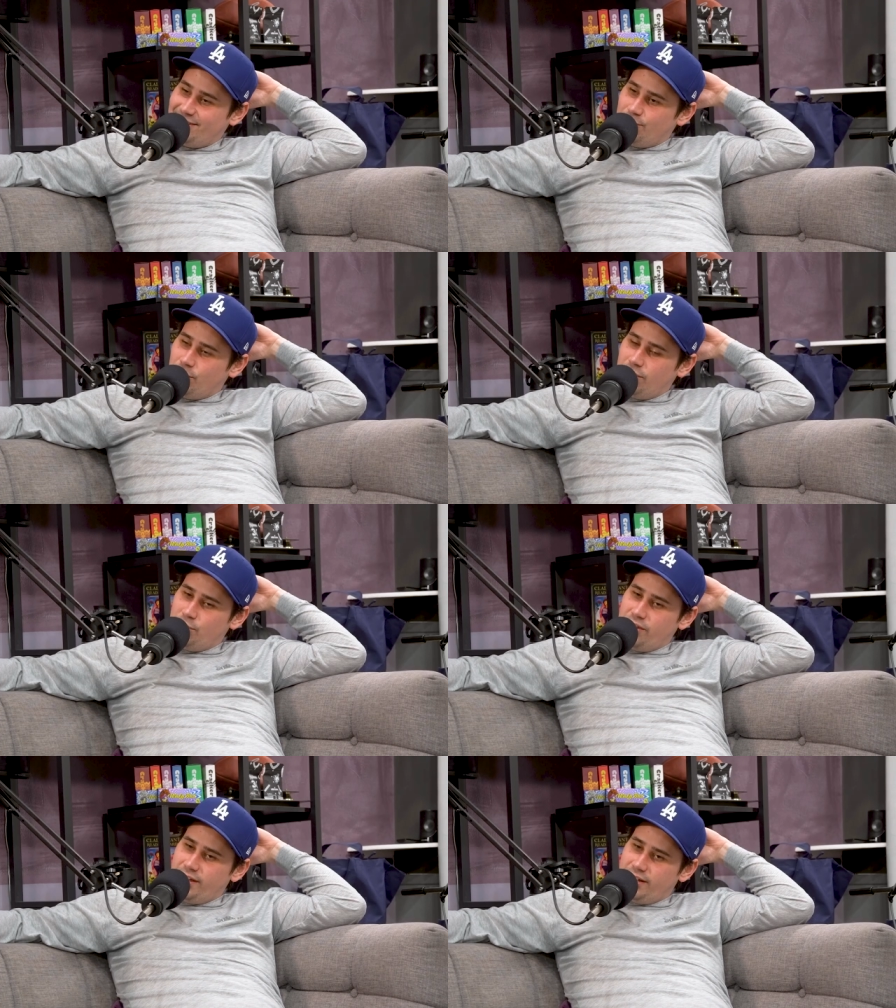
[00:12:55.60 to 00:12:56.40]
What
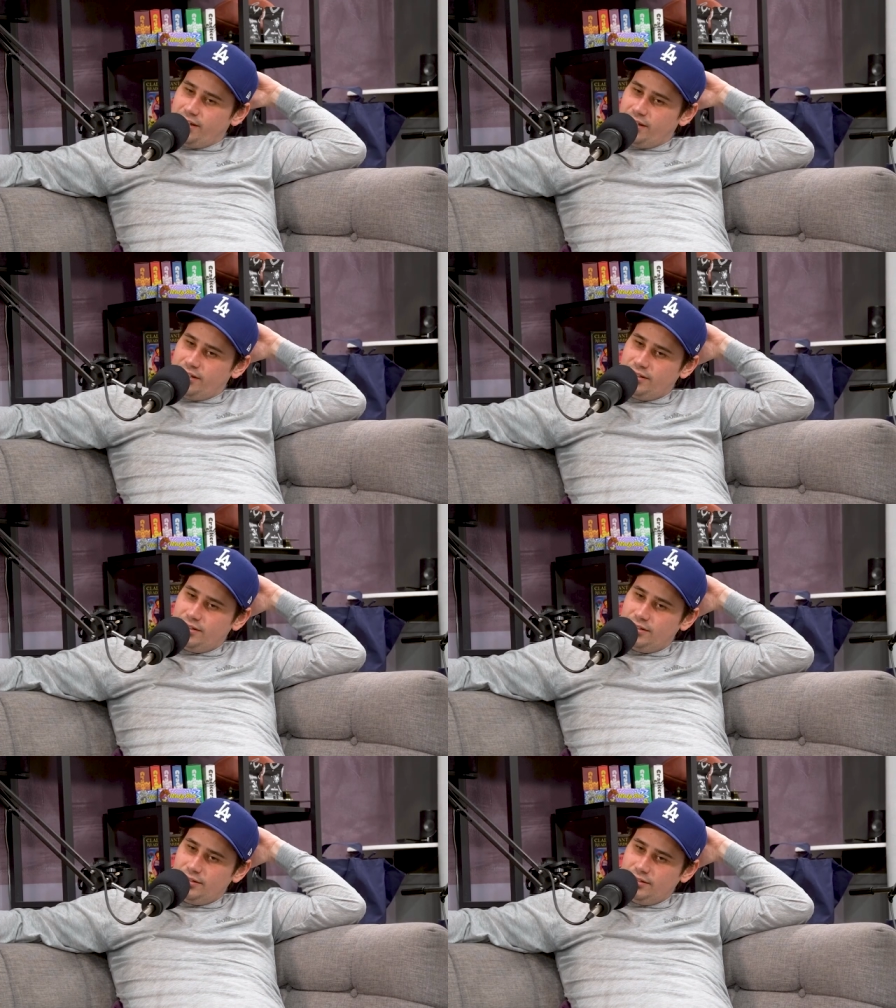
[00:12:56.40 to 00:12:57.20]
were they? Uh,
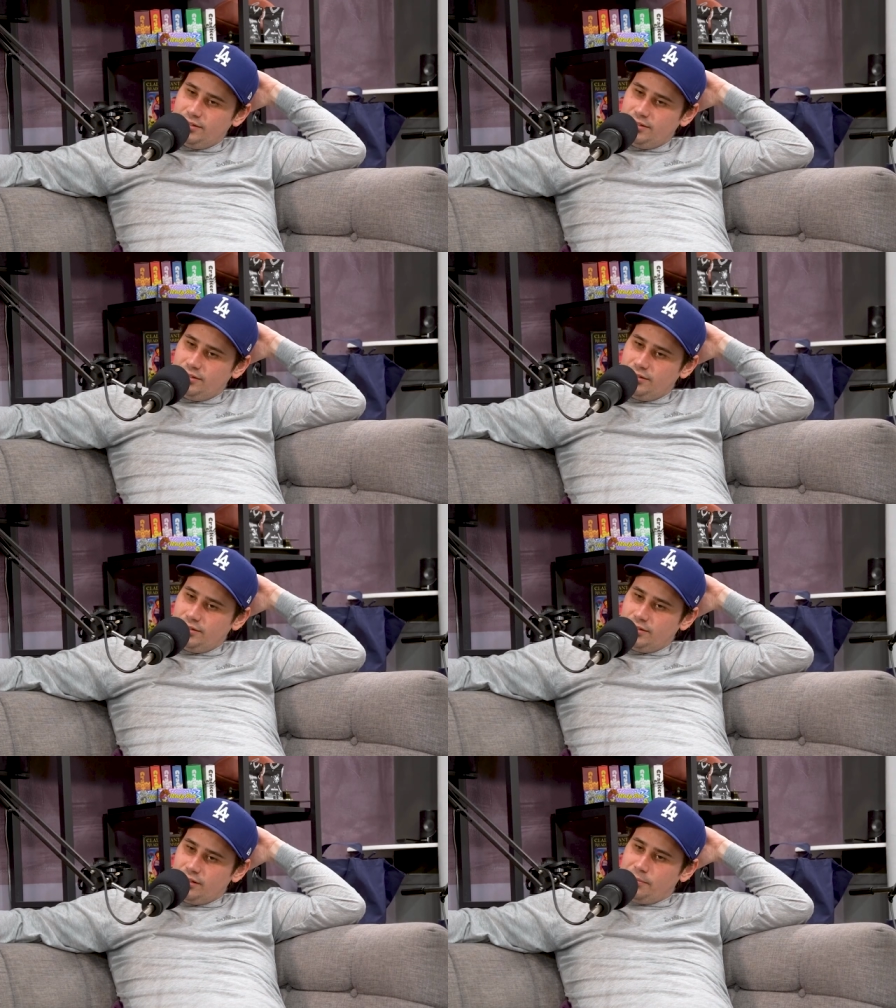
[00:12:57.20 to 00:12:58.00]

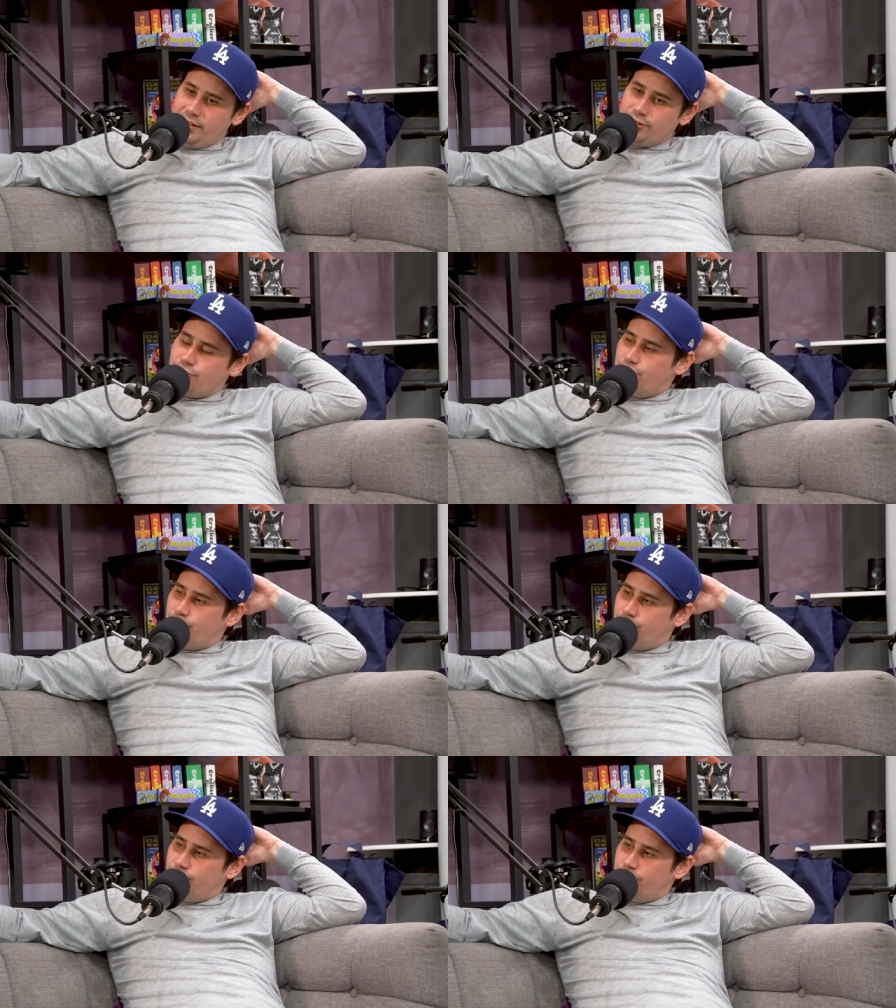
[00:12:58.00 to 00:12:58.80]
I mean, like, did
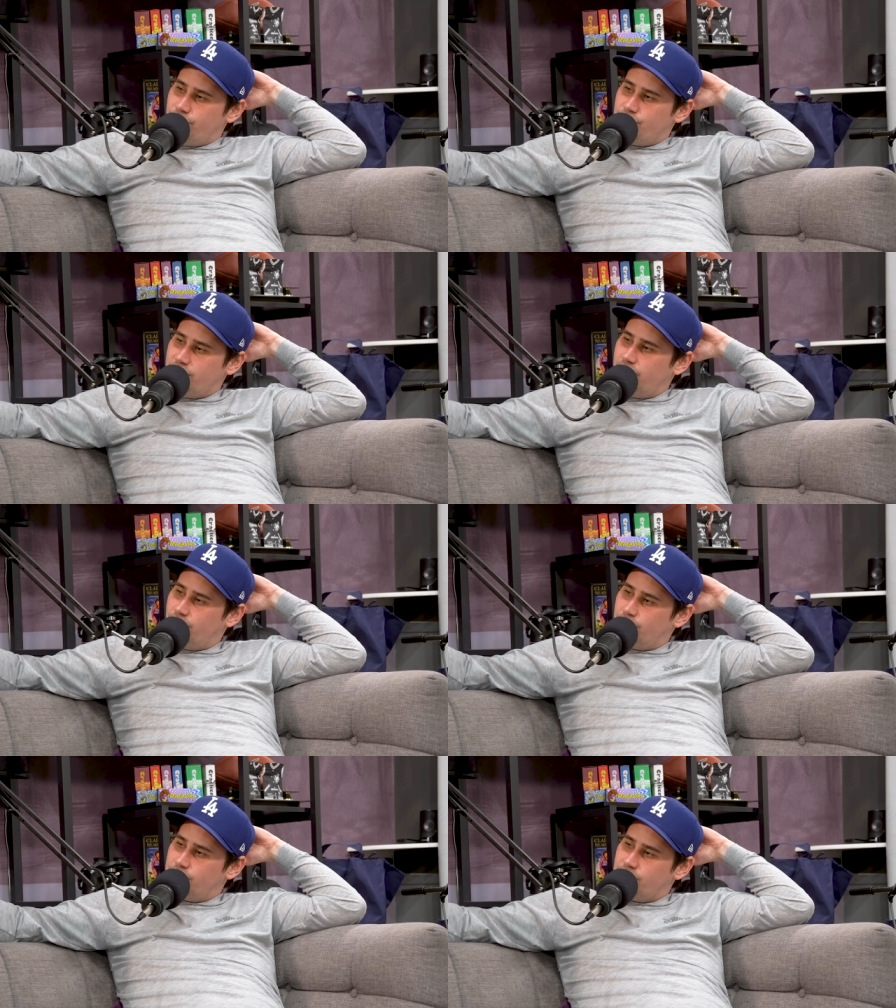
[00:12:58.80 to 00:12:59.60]
you did you see it,
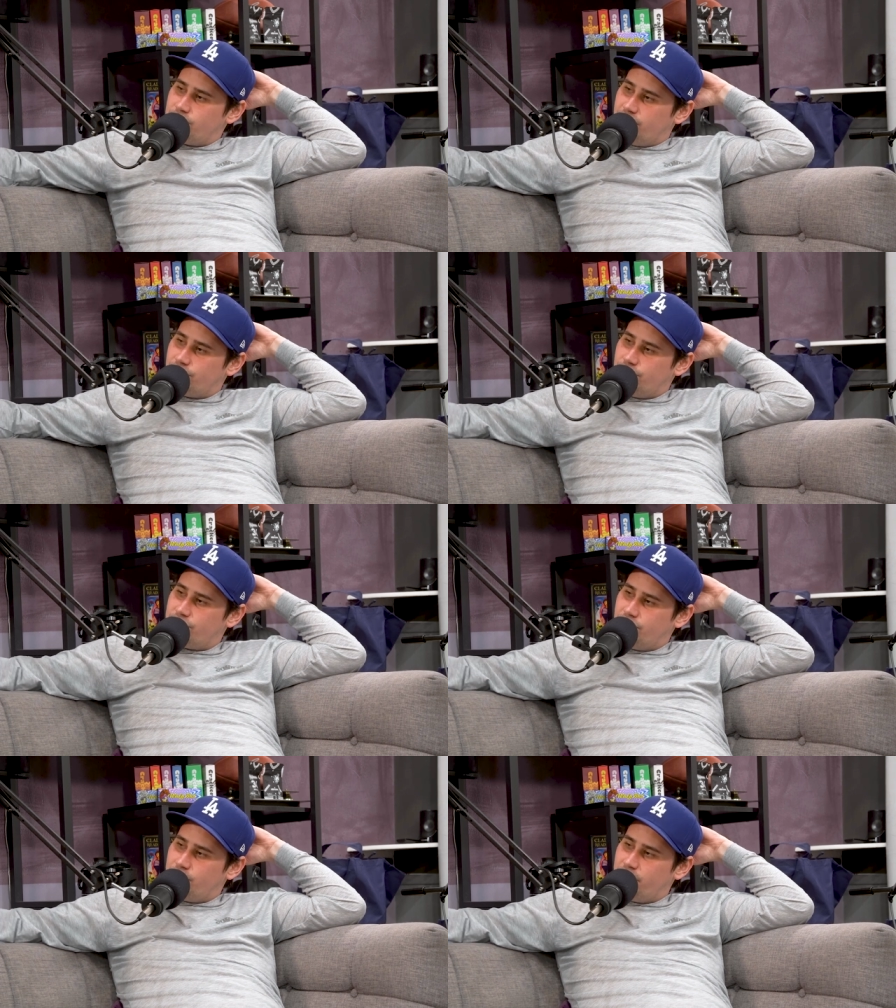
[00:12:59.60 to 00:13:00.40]
or was just No, like she I-
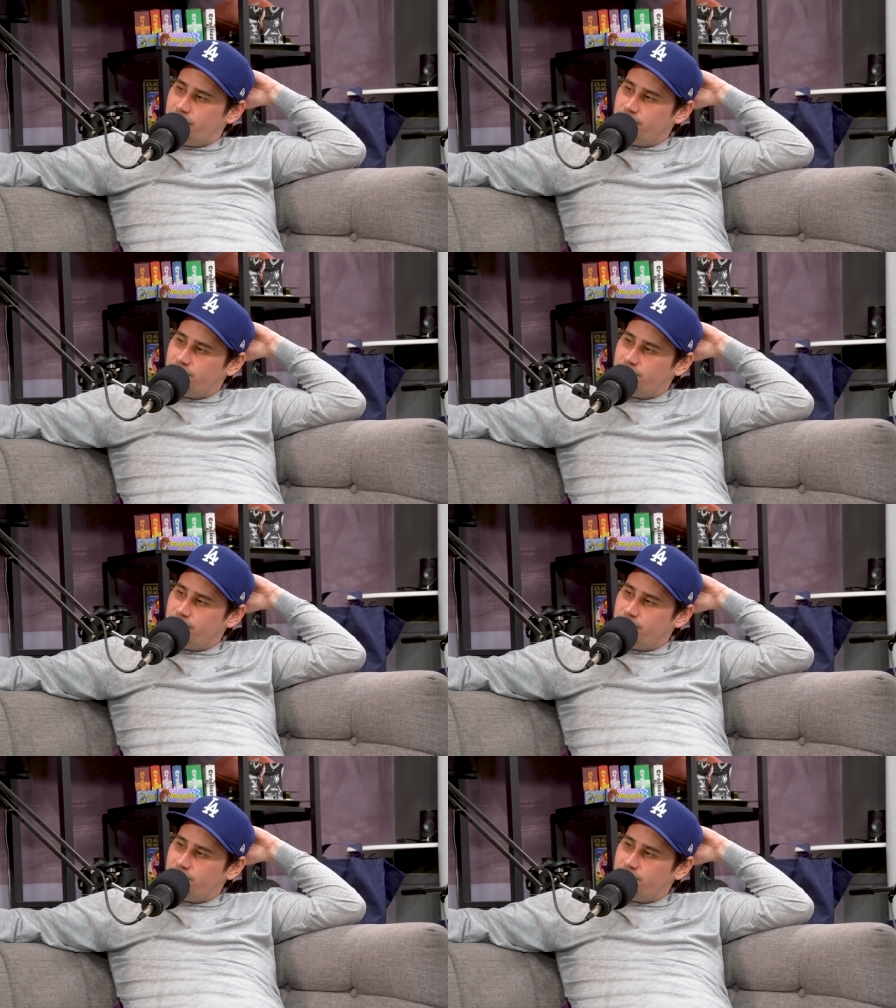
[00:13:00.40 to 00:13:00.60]
telling you about it?